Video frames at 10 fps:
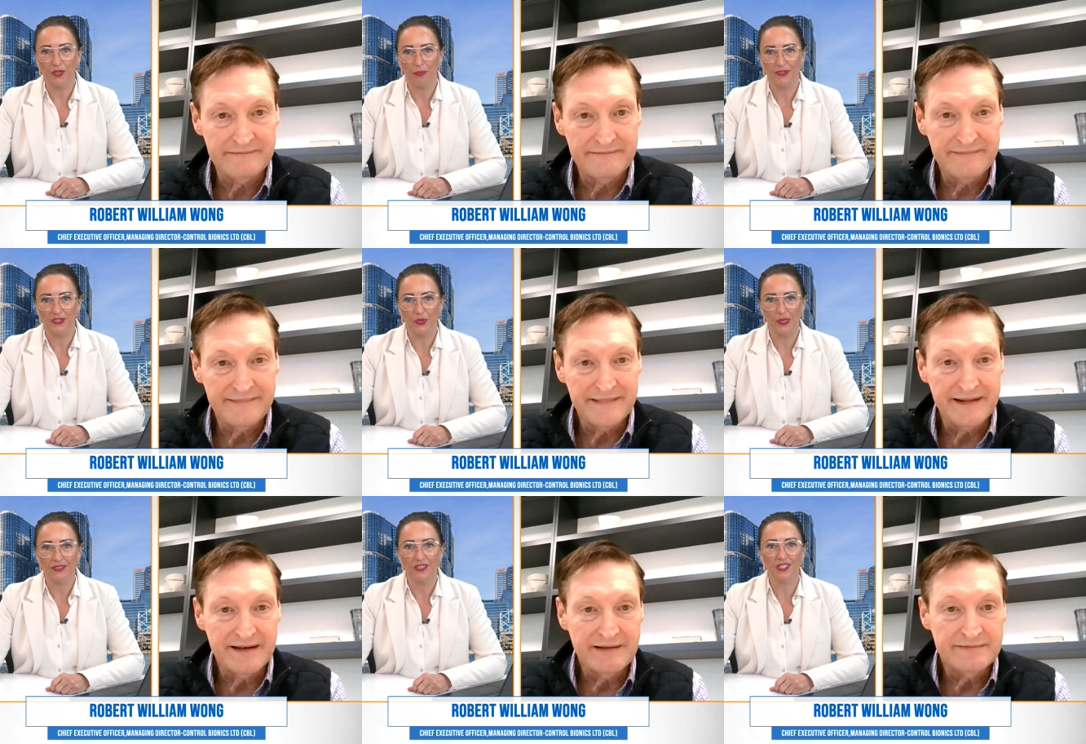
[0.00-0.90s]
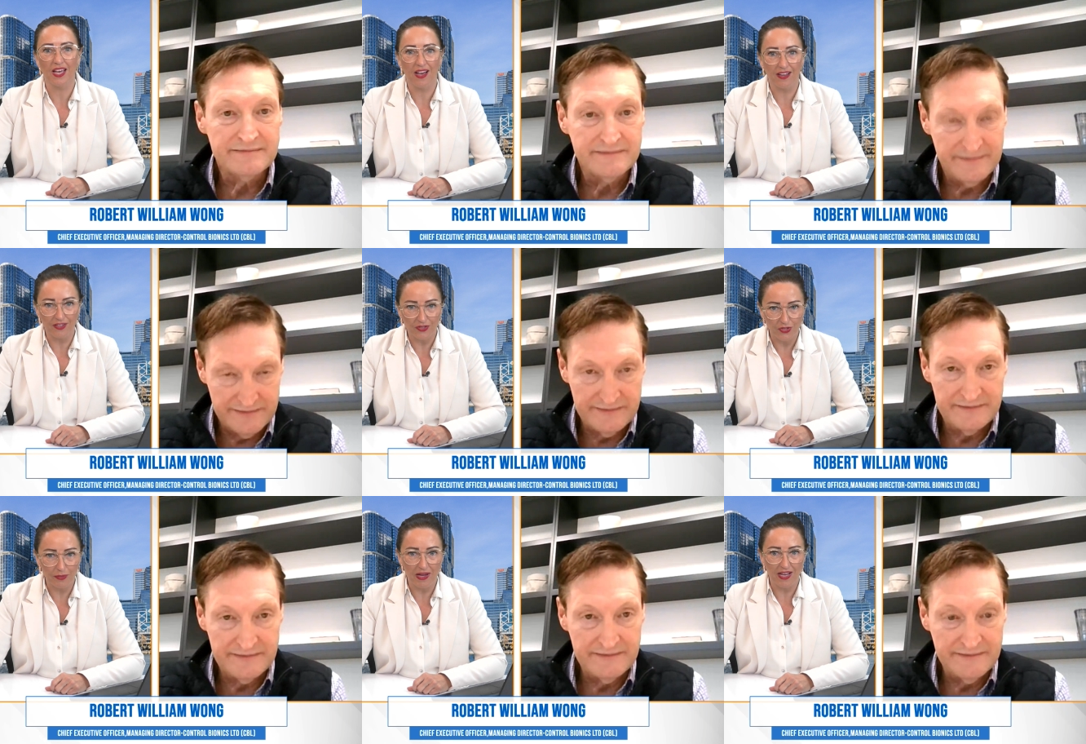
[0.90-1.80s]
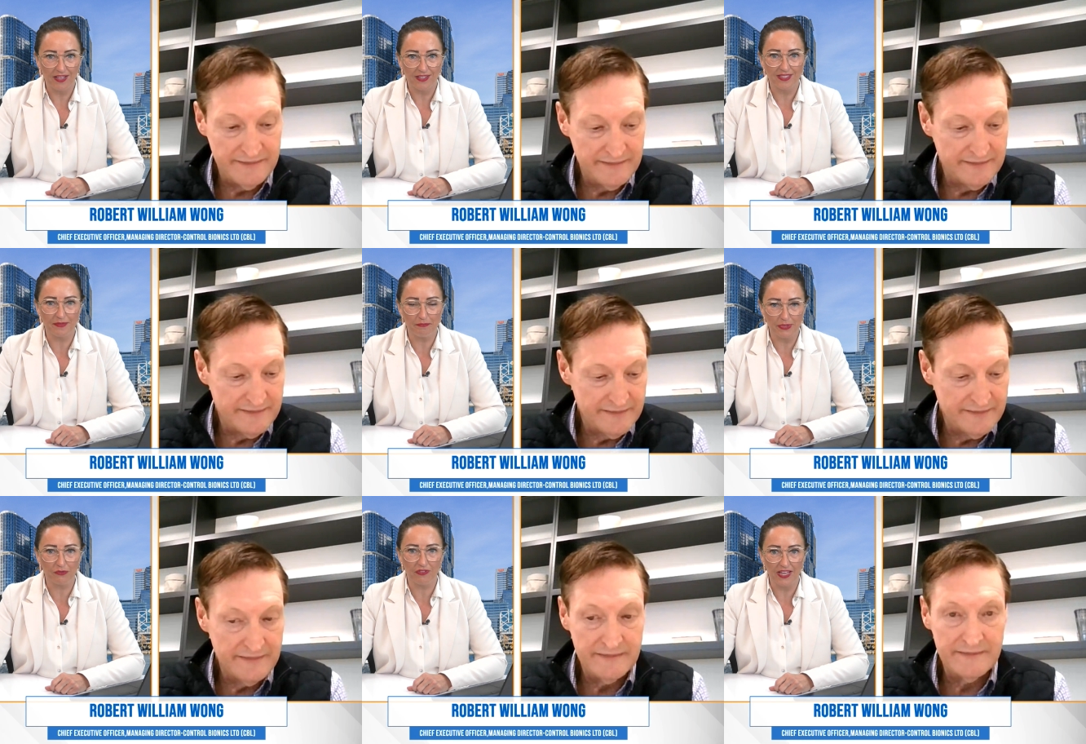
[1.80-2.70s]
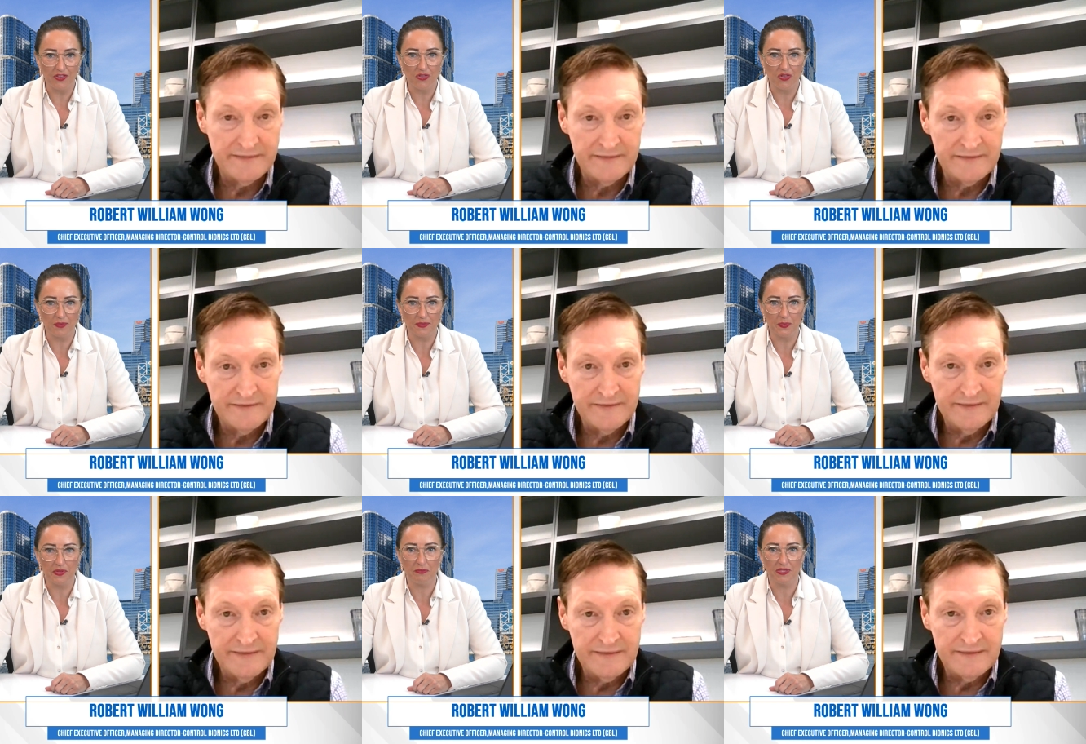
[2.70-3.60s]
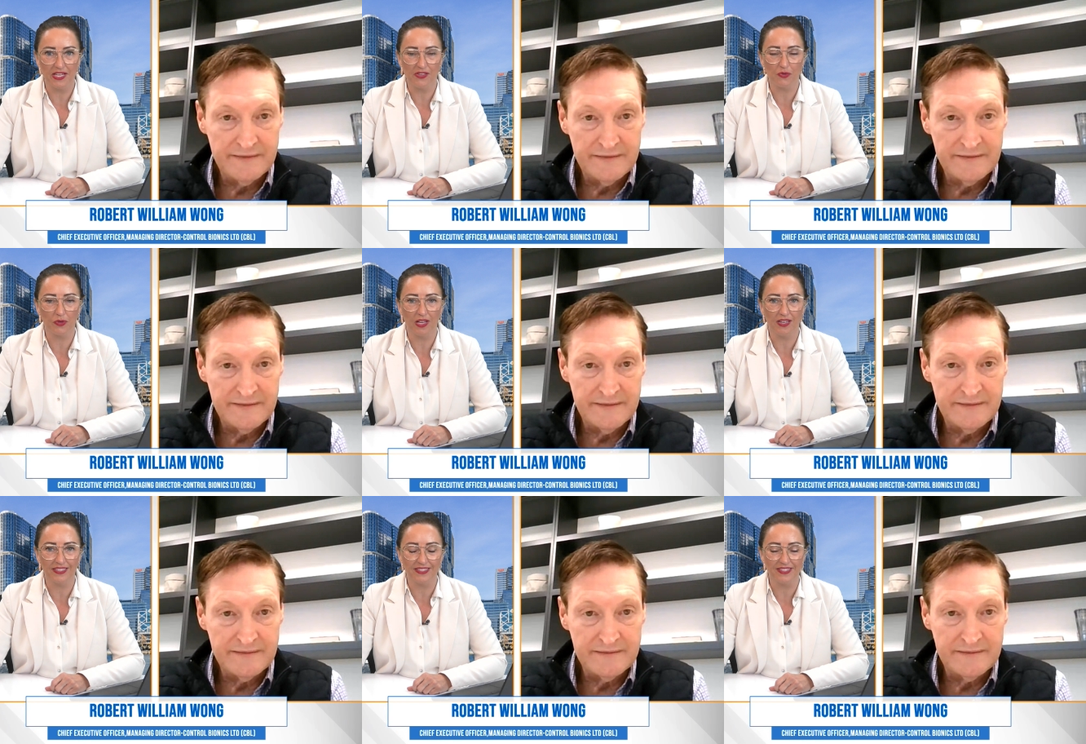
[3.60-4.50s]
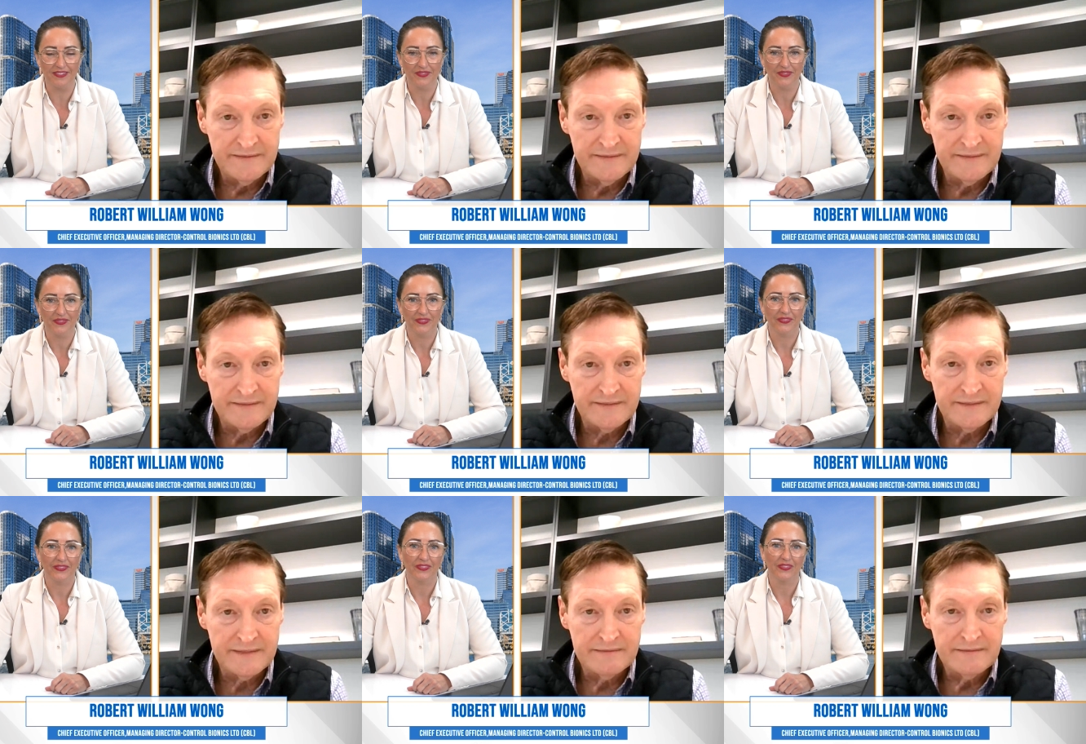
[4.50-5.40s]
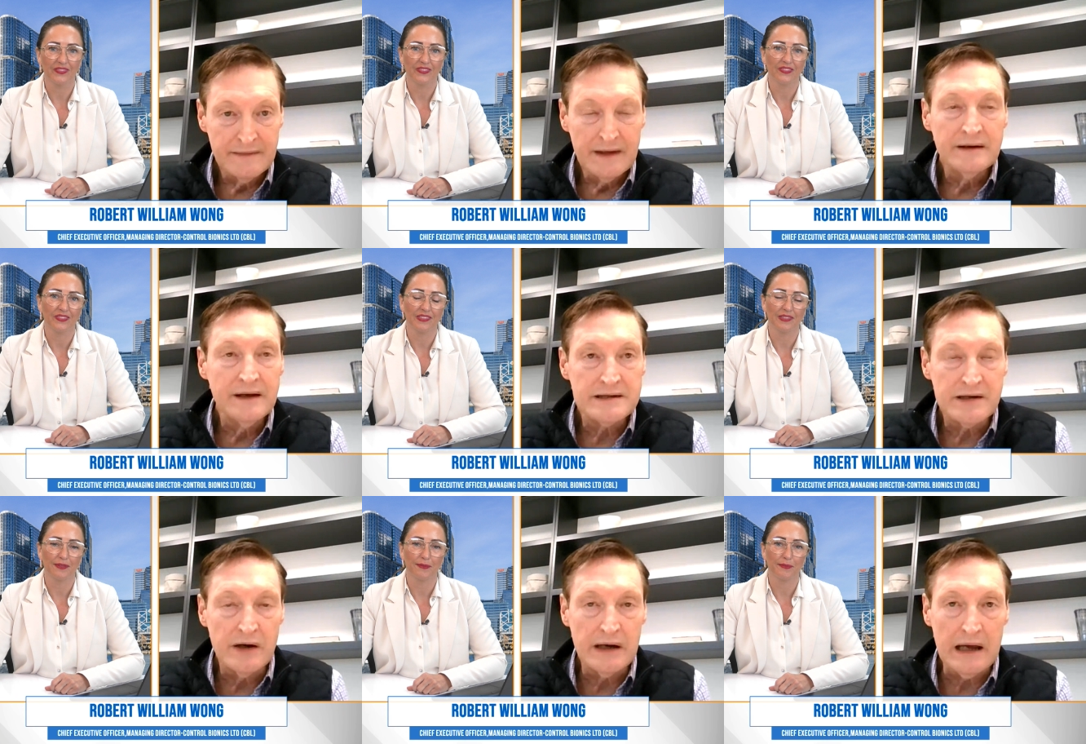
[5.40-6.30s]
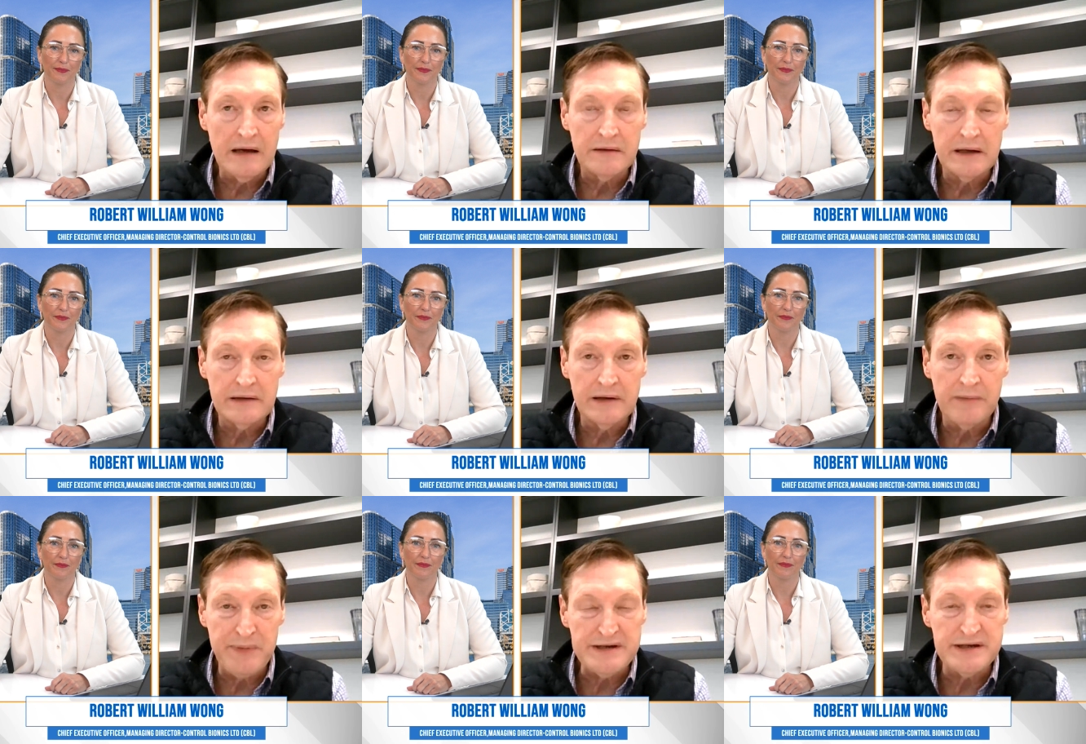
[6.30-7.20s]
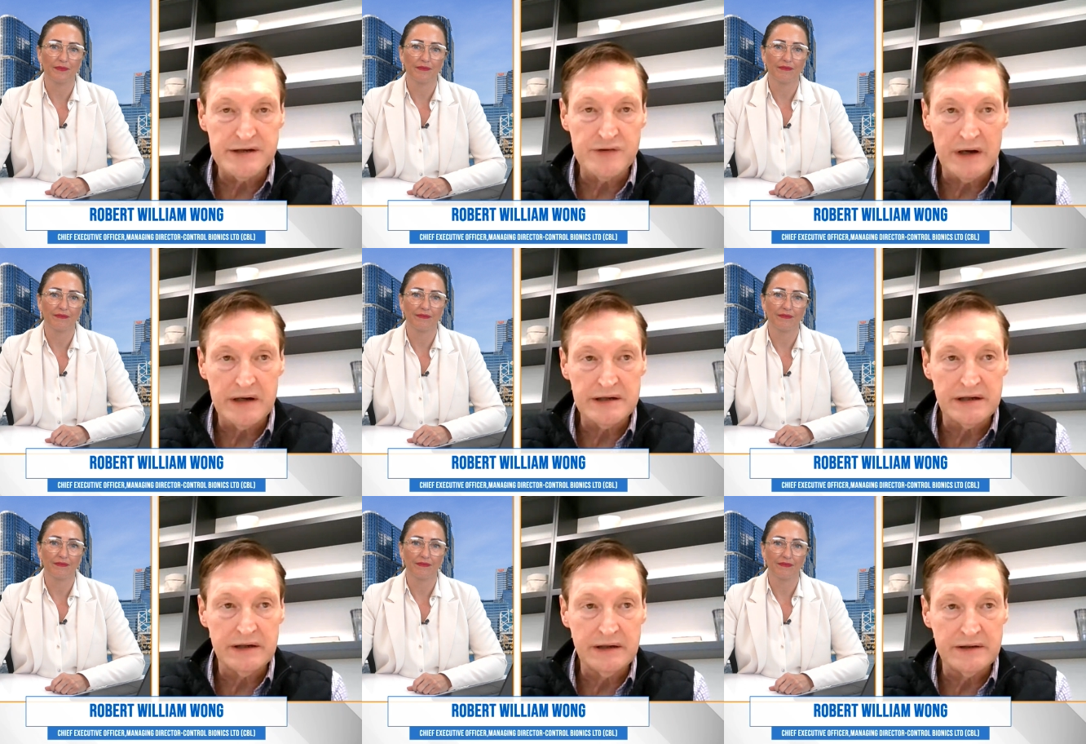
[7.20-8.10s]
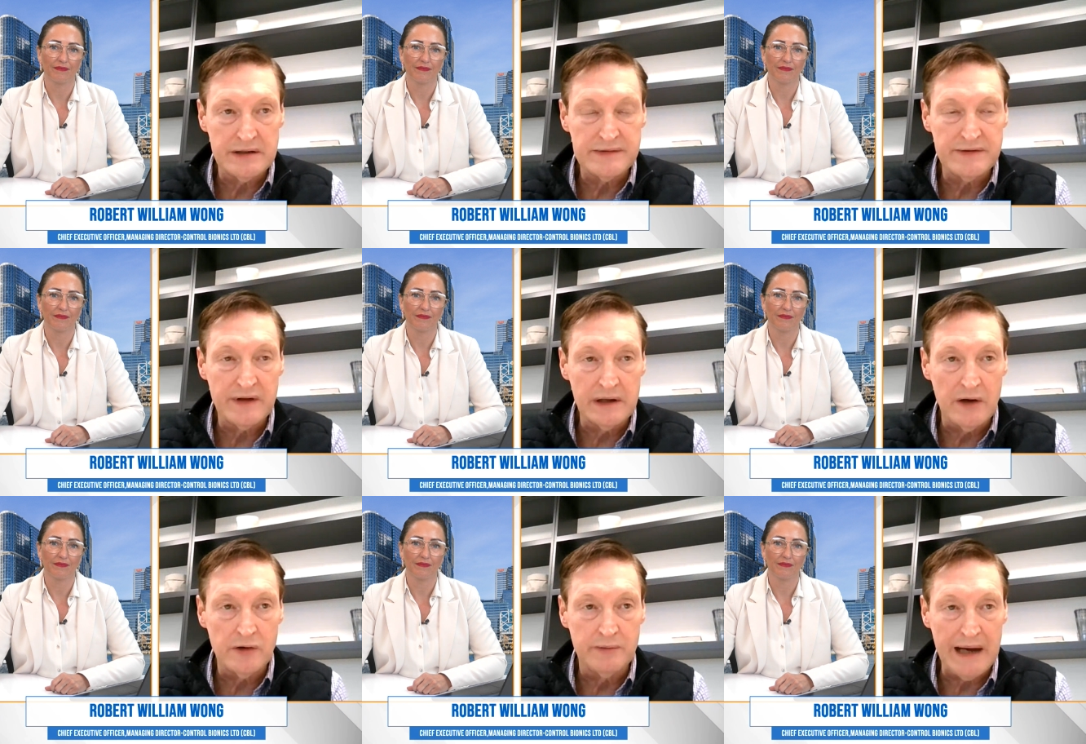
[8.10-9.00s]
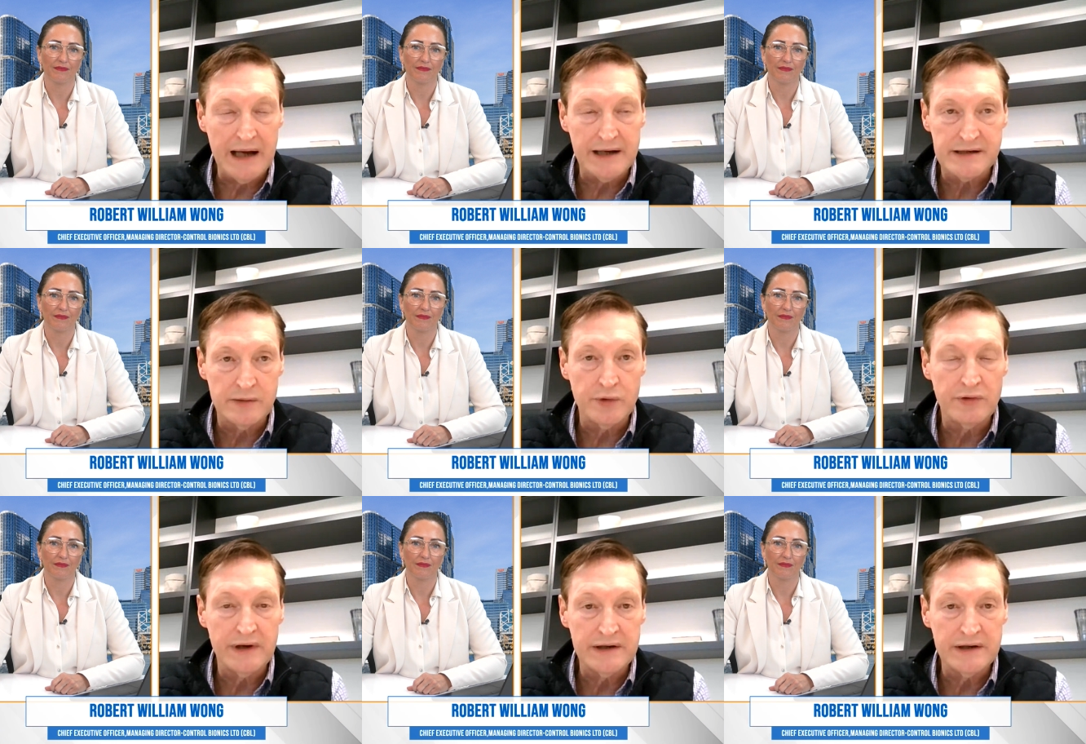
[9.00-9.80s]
Speaker 1: pursuing to target new markets and build relationships with potential clients?
Speaker 2: Yeah, so our, our business strategy in terms of the local markets that